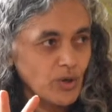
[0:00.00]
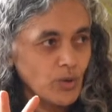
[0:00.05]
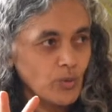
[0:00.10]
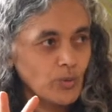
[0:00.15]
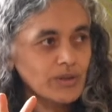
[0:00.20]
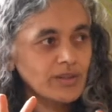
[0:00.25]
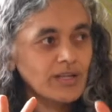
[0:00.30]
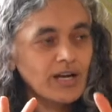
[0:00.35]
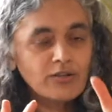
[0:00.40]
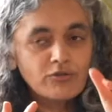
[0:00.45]

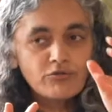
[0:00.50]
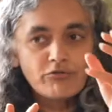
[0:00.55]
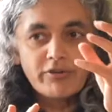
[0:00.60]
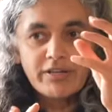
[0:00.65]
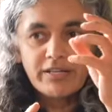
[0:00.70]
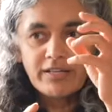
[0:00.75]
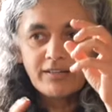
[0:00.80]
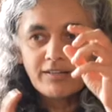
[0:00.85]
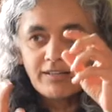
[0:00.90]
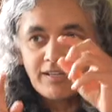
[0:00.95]
without
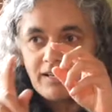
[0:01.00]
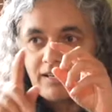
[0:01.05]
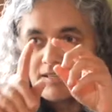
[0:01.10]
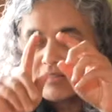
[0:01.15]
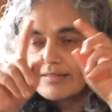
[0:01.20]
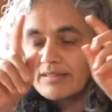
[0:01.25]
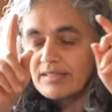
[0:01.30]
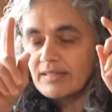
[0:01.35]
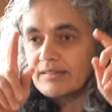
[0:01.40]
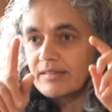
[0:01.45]

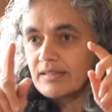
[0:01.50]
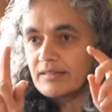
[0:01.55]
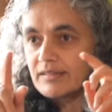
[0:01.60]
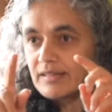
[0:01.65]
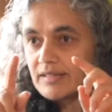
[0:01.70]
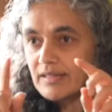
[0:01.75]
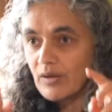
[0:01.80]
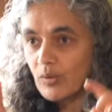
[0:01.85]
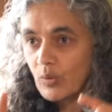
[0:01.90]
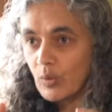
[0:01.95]
realizing that
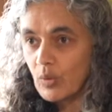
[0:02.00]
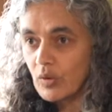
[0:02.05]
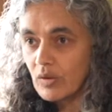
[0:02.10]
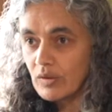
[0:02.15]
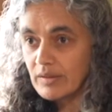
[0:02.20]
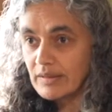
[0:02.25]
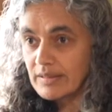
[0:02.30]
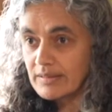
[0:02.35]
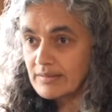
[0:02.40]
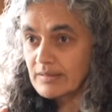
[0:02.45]
there are
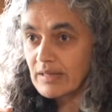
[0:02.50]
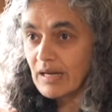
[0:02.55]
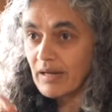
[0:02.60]
all these